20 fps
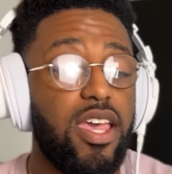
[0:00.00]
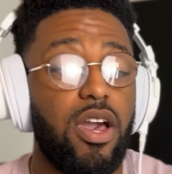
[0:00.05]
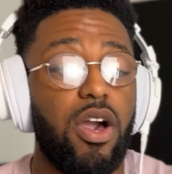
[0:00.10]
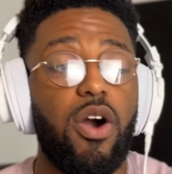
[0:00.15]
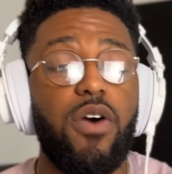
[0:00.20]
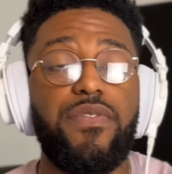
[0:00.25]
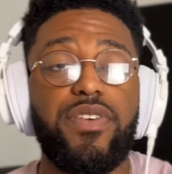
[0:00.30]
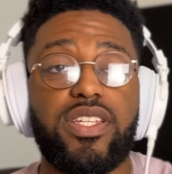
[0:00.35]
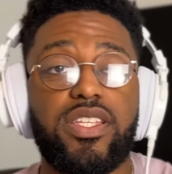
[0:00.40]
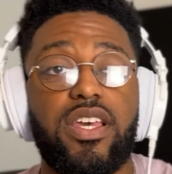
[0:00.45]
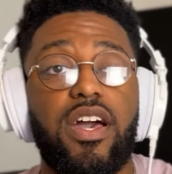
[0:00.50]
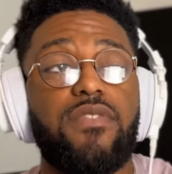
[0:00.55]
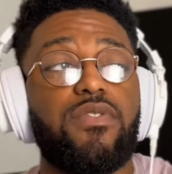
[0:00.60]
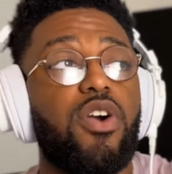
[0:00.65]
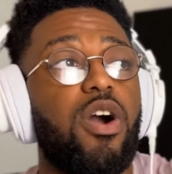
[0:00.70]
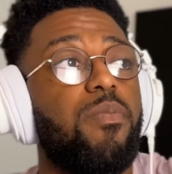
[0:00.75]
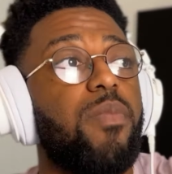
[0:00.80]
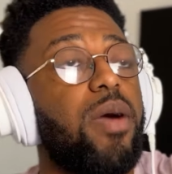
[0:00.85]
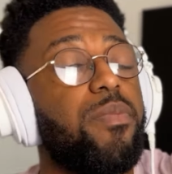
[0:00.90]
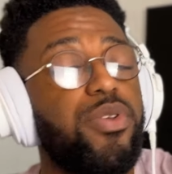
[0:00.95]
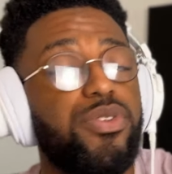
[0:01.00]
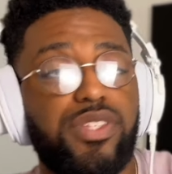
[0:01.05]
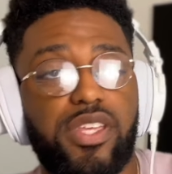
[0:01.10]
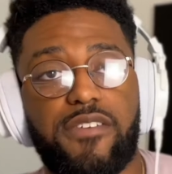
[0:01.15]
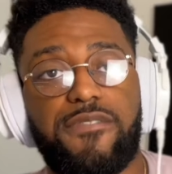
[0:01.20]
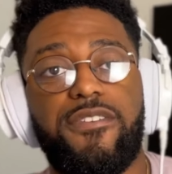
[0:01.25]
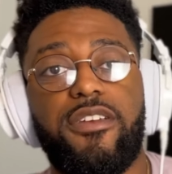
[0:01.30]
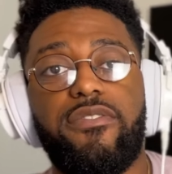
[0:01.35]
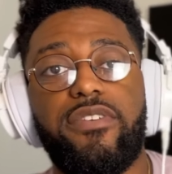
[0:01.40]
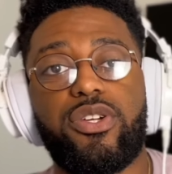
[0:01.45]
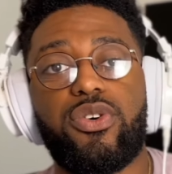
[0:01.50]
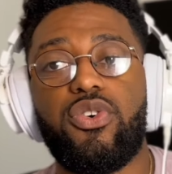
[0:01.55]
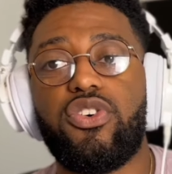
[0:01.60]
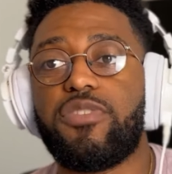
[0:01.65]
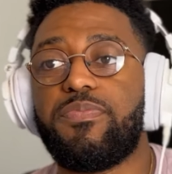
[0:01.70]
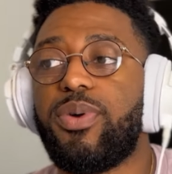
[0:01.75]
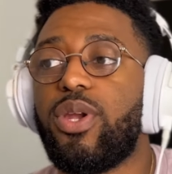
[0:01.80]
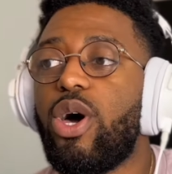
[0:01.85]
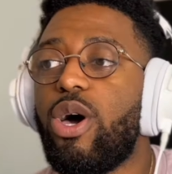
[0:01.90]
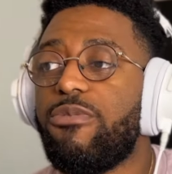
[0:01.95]
Obviously, I've got my music theory course
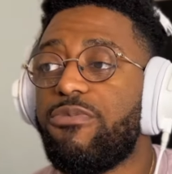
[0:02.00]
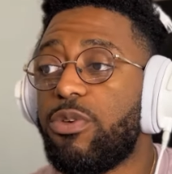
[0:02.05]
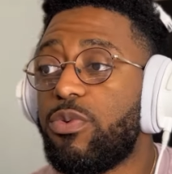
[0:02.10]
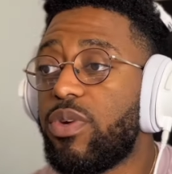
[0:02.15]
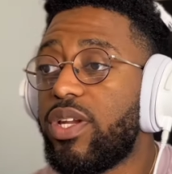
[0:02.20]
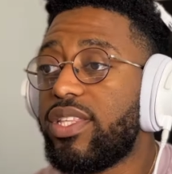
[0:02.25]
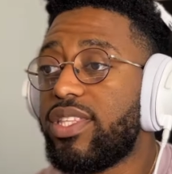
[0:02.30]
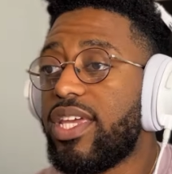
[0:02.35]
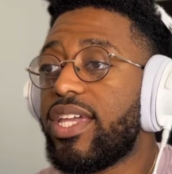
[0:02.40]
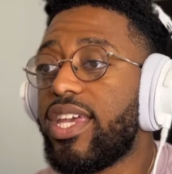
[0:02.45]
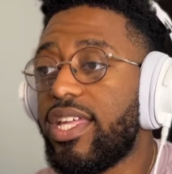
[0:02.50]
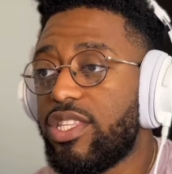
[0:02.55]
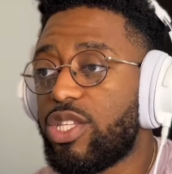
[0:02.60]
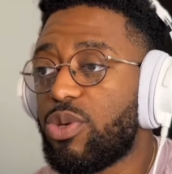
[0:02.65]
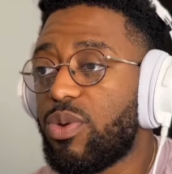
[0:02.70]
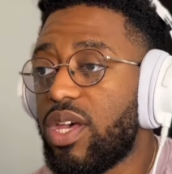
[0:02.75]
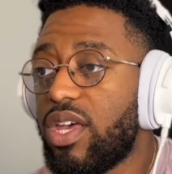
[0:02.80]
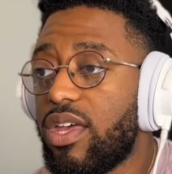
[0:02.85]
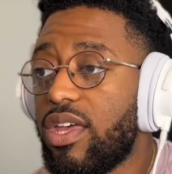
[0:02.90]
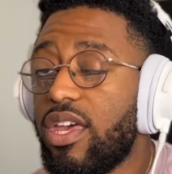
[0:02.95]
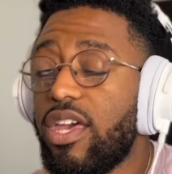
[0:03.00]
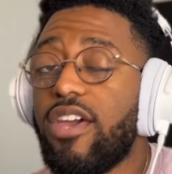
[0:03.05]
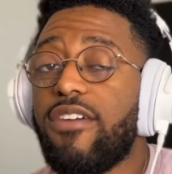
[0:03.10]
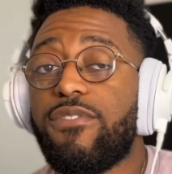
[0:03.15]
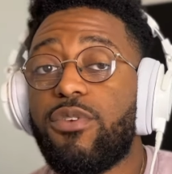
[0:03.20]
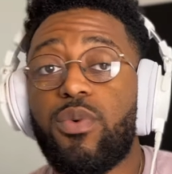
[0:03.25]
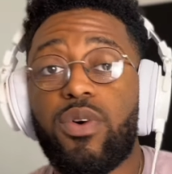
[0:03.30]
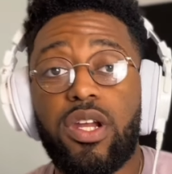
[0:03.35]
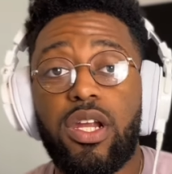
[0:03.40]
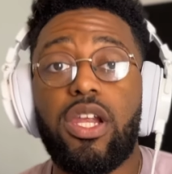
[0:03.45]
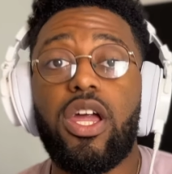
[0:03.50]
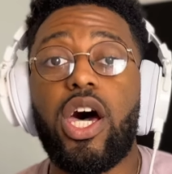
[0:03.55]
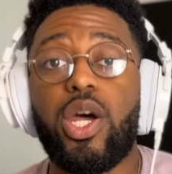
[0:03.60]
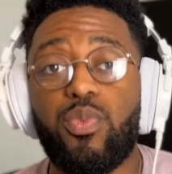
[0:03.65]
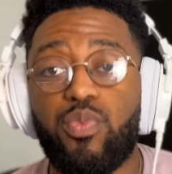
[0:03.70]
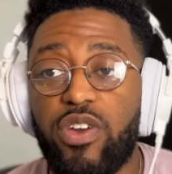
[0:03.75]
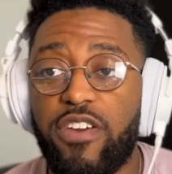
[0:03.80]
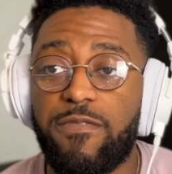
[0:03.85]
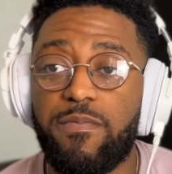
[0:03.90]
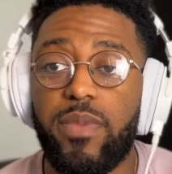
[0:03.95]
below if you want to dig into it. If you want to learn
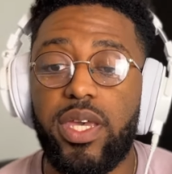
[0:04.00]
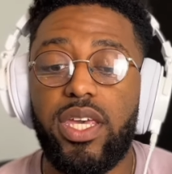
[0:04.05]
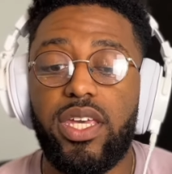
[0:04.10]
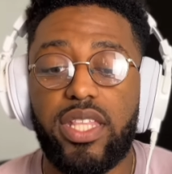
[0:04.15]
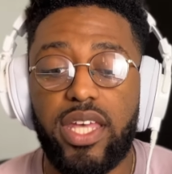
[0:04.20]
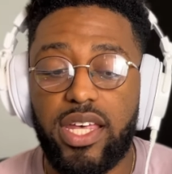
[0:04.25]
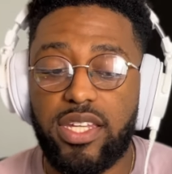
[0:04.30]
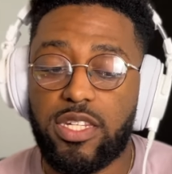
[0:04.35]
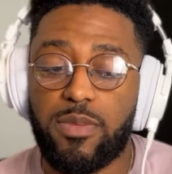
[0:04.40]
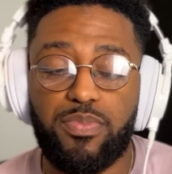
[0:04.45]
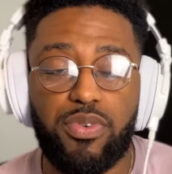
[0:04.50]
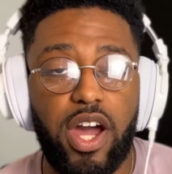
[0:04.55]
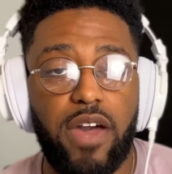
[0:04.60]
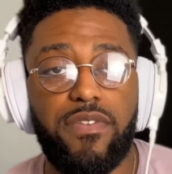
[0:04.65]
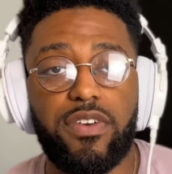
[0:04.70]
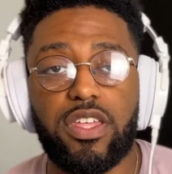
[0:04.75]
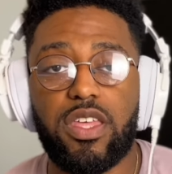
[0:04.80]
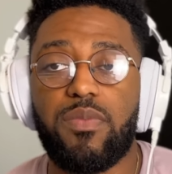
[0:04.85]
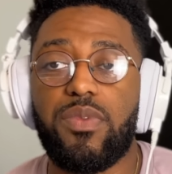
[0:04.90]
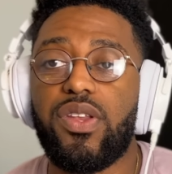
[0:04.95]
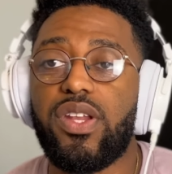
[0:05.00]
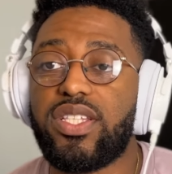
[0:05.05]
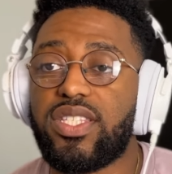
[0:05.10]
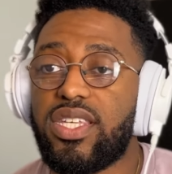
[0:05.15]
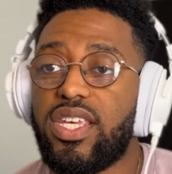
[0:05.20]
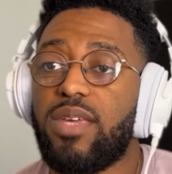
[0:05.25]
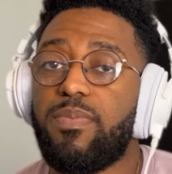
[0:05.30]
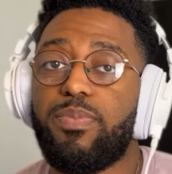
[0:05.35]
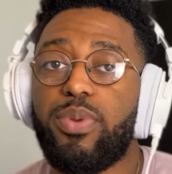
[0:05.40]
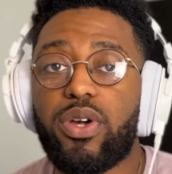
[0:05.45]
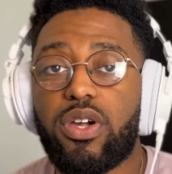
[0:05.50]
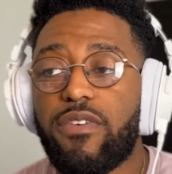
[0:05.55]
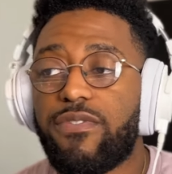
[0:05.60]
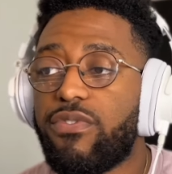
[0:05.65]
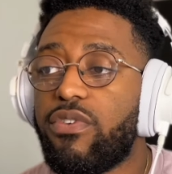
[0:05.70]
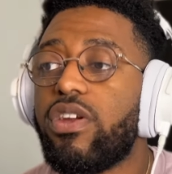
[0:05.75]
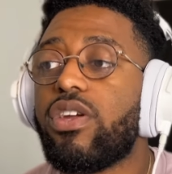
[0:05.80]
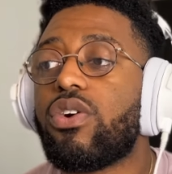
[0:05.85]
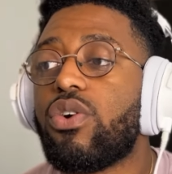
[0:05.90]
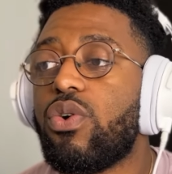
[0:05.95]
with me, there's the private community, book a
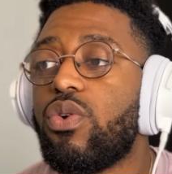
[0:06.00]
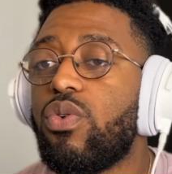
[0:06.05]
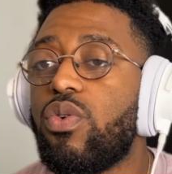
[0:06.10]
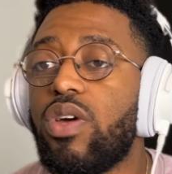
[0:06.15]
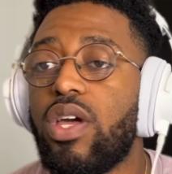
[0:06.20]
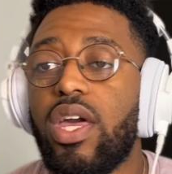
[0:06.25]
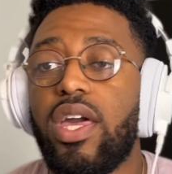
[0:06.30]
free call.